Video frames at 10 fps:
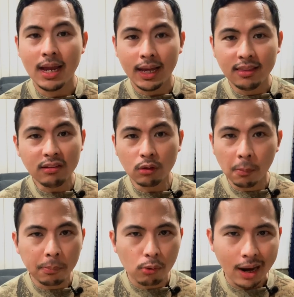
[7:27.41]
And this
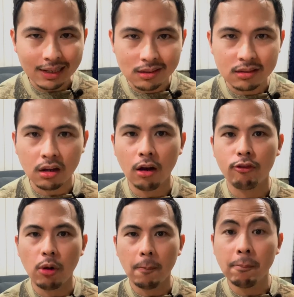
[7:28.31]
comprises
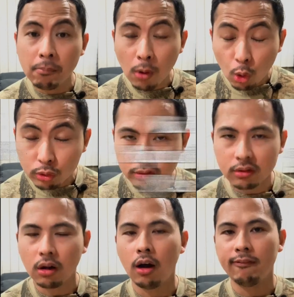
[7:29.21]
of
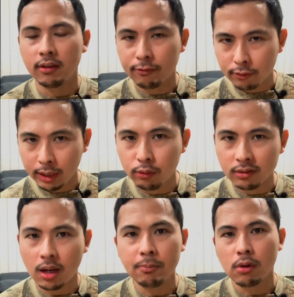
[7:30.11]
most of the
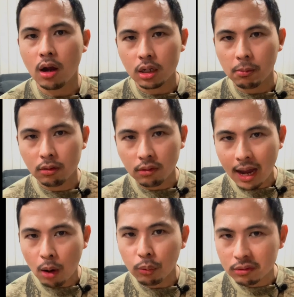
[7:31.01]
fragrance. I'm talking about
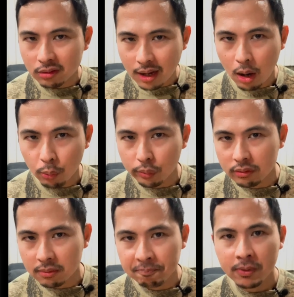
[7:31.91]
hours and
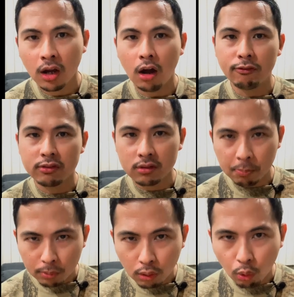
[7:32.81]
hours of
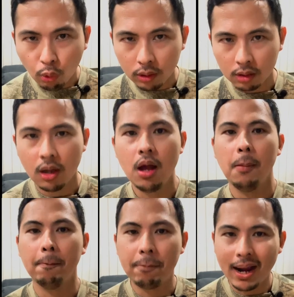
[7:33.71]
Cypriol oil
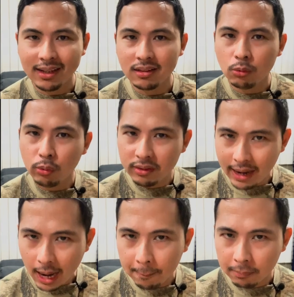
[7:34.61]
binded with
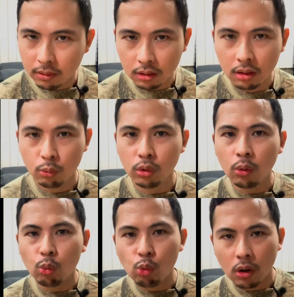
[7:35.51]
amber,
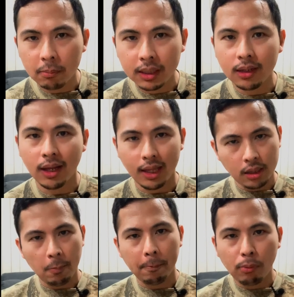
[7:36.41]
real warming, and
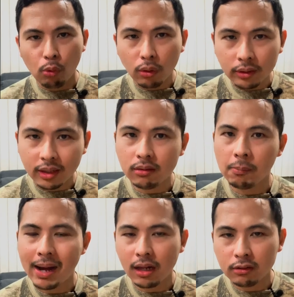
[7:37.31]
then pulled into
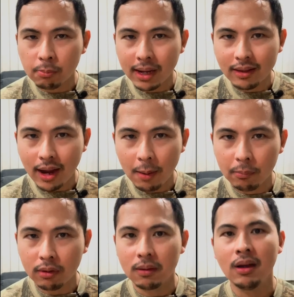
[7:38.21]
balance by the
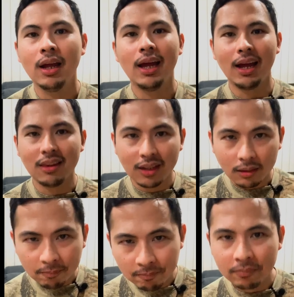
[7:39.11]
amber, and
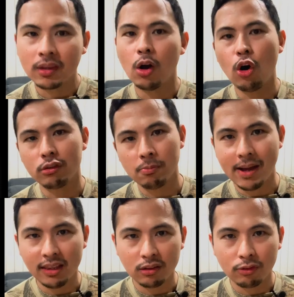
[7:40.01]
then
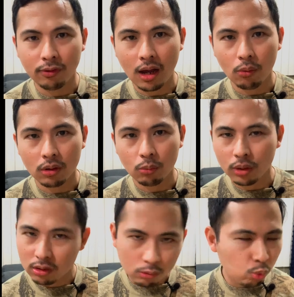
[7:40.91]
osmanthus flower,
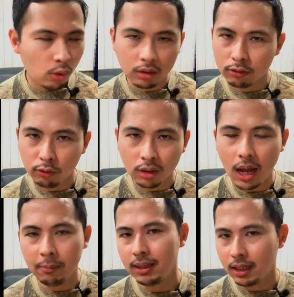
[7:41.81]
which is wonderful.
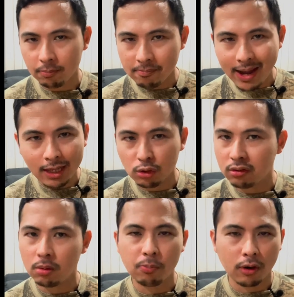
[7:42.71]
I mean, it
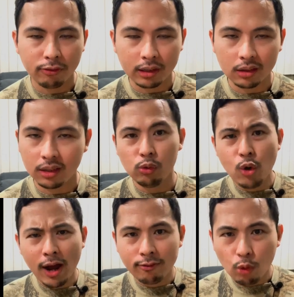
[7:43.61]
matches it perfectly. You
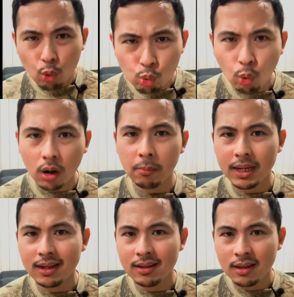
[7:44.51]
have
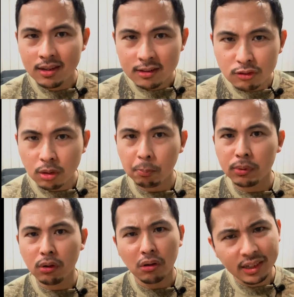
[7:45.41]
warming
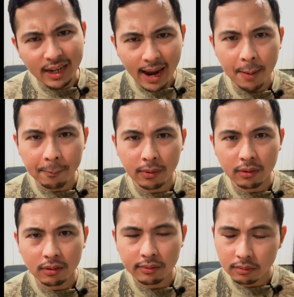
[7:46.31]
Cypriol and
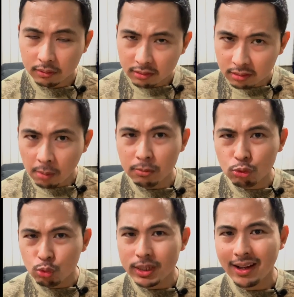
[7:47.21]
amber, some
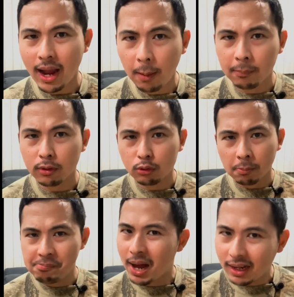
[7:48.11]
sweet amber to
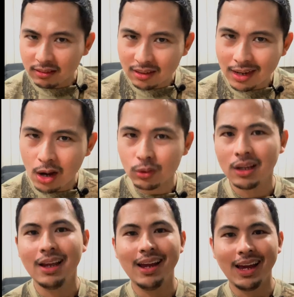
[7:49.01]
balance it out,
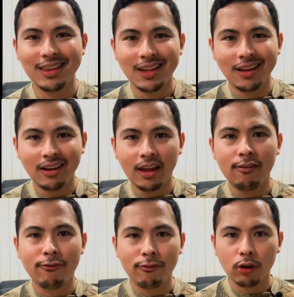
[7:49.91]
and then a
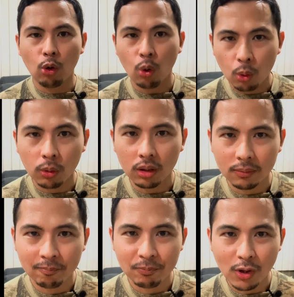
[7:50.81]

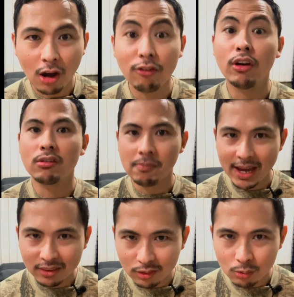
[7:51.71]
floral of
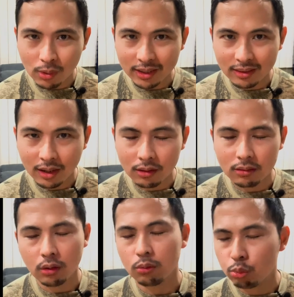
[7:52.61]
osmanthus right there.
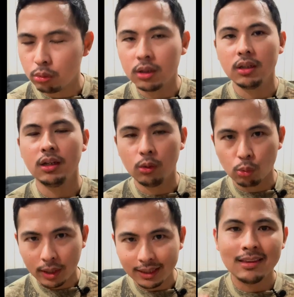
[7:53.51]
So it's really
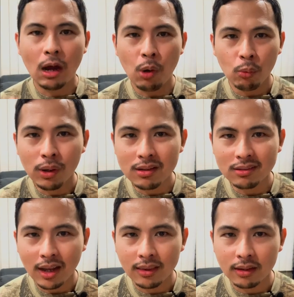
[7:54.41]
great. Now, I will
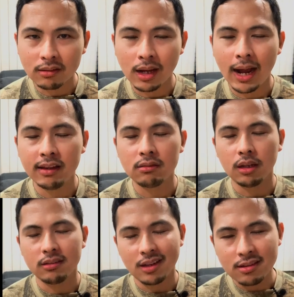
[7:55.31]
say this, guys,
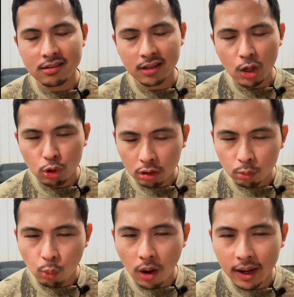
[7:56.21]

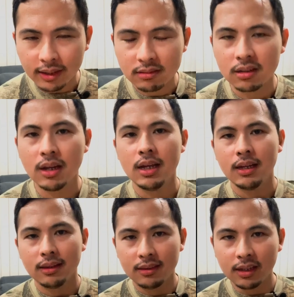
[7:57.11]
sensation wise
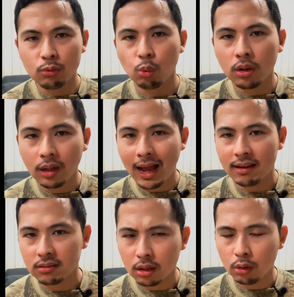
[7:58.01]
this will
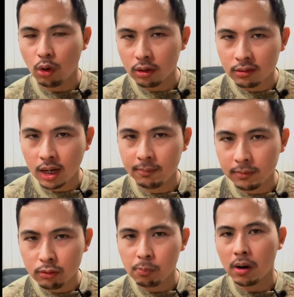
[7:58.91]
last a long time.
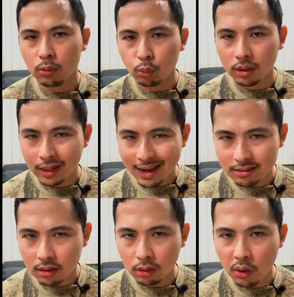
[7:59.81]
This part will
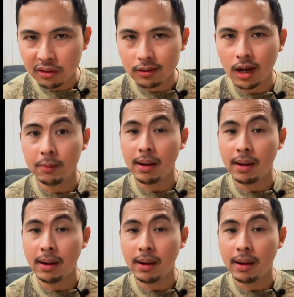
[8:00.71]
last a long time,